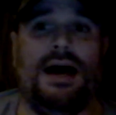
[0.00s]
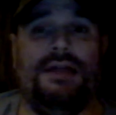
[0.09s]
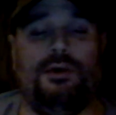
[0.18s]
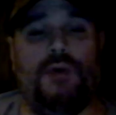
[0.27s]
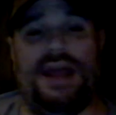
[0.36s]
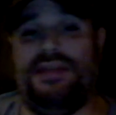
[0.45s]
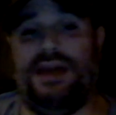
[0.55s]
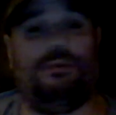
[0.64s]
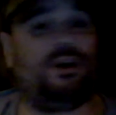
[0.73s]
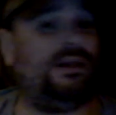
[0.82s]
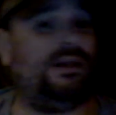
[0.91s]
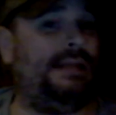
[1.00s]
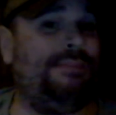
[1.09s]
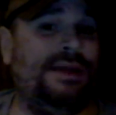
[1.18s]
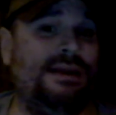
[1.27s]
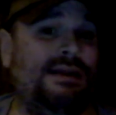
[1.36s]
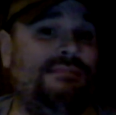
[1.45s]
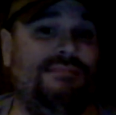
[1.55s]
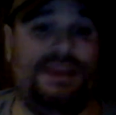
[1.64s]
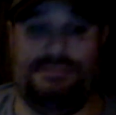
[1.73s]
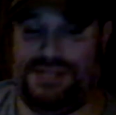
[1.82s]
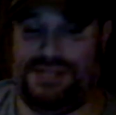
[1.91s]
The way they were clipping
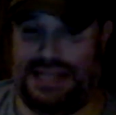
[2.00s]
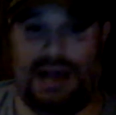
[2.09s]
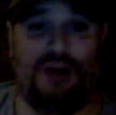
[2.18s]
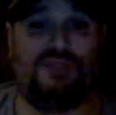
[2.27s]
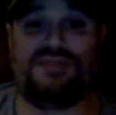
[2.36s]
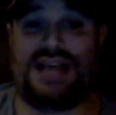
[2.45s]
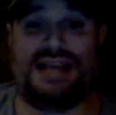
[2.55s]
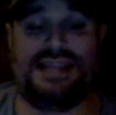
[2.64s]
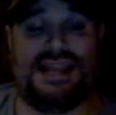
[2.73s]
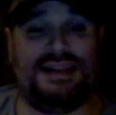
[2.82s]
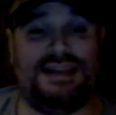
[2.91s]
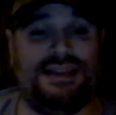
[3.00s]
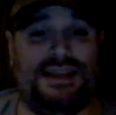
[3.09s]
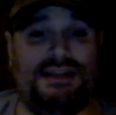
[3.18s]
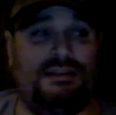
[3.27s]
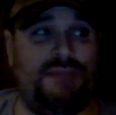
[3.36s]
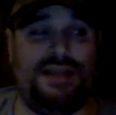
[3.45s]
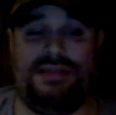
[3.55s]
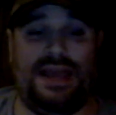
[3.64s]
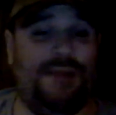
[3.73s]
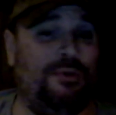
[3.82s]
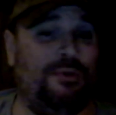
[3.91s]
themselves at the end of the year, I mean,
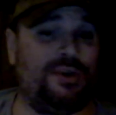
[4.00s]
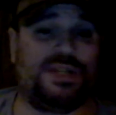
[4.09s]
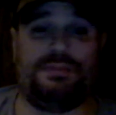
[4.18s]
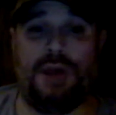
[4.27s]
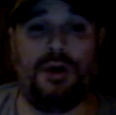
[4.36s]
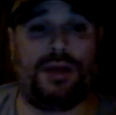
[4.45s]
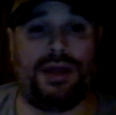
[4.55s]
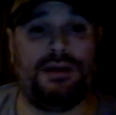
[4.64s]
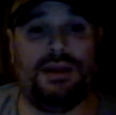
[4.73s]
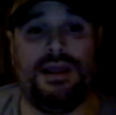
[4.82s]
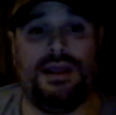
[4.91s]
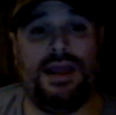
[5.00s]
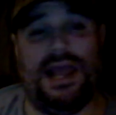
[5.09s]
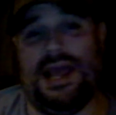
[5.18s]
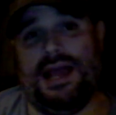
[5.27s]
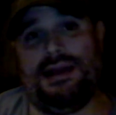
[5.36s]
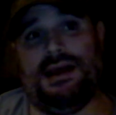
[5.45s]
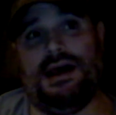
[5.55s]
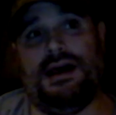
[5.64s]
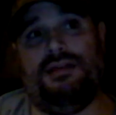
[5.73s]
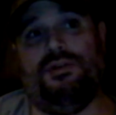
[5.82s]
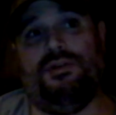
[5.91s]
they were smoking. And
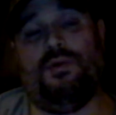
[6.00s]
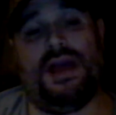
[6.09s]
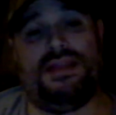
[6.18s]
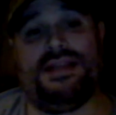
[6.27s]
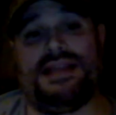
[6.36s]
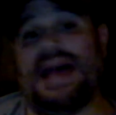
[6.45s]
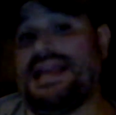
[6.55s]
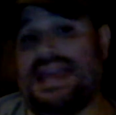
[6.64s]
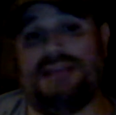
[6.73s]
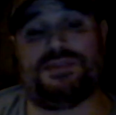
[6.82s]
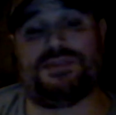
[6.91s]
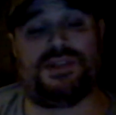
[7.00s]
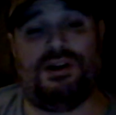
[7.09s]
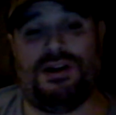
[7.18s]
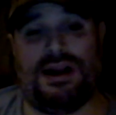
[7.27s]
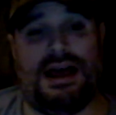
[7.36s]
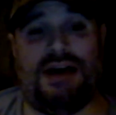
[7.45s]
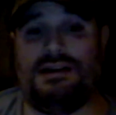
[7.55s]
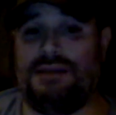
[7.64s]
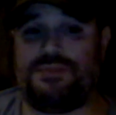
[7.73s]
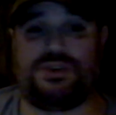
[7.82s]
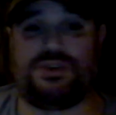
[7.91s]
the way that game started out,
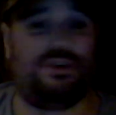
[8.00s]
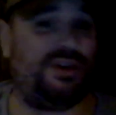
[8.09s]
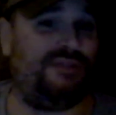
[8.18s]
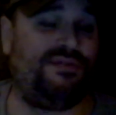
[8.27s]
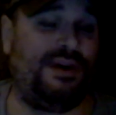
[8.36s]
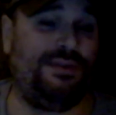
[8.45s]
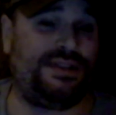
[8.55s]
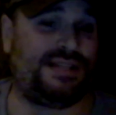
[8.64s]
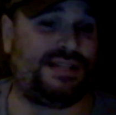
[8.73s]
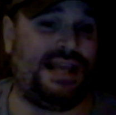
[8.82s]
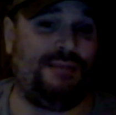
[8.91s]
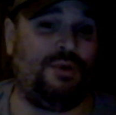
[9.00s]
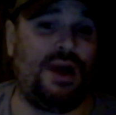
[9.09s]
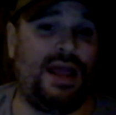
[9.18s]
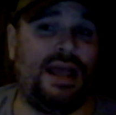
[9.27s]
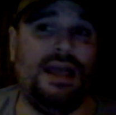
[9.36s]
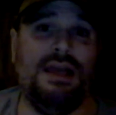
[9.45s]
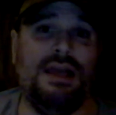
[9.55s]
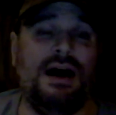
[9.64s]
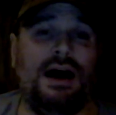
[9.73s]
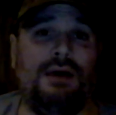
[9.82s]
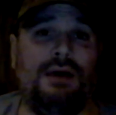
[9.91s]
I'm sure you felt the same way.
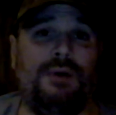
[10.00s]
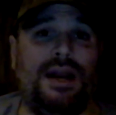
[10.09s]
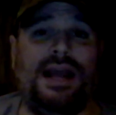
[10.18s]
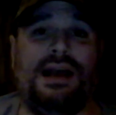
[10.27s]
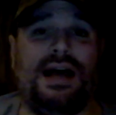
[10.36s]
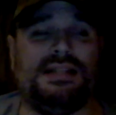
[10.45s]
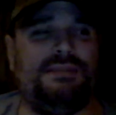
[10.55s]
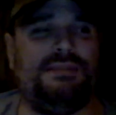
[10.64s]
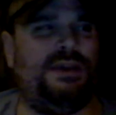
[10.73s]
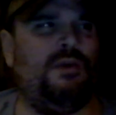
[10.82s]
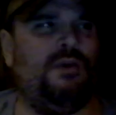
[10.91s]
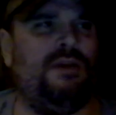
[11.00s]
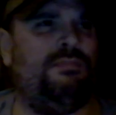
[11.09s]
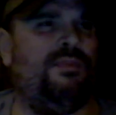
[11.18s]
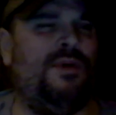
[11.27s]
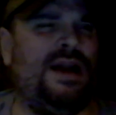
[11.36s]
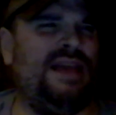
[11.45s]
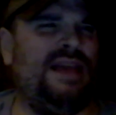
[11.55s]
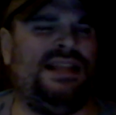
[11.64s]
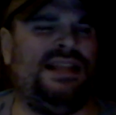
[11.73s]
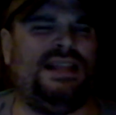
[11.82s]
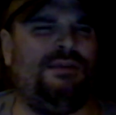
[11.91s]
When it got to be 1 point, I
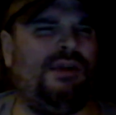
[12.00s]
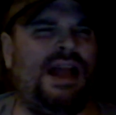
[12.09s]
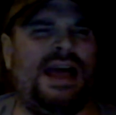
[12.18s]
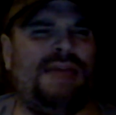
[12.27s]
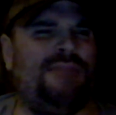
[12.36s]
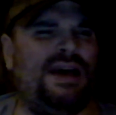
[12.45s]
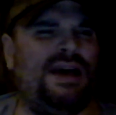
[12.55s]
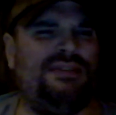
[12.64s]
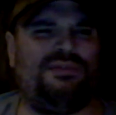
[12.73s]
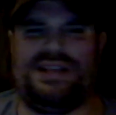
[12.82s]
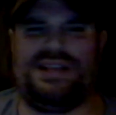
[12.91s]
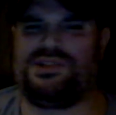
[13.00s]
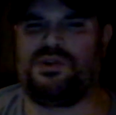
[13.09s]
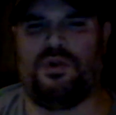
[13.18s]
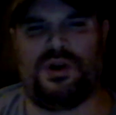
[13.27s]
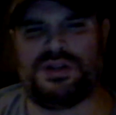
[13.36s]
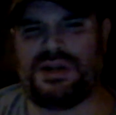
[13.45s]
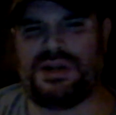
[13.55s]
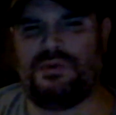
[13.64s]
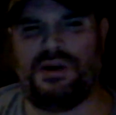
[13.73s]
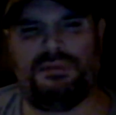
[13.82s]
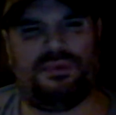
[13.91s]
think they were ahead by 3 scores at
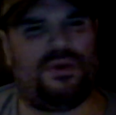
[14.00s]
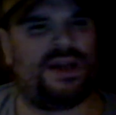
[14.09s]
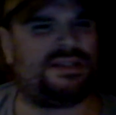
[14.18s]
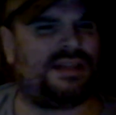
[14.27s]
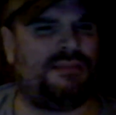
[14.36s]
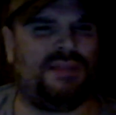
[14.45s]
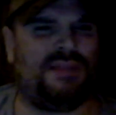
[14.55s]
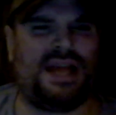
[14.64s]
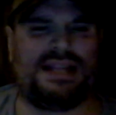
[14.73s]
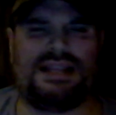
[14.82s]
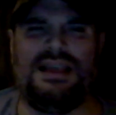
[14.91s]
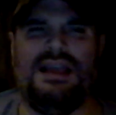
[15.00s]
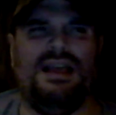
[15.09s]
one point, something like that.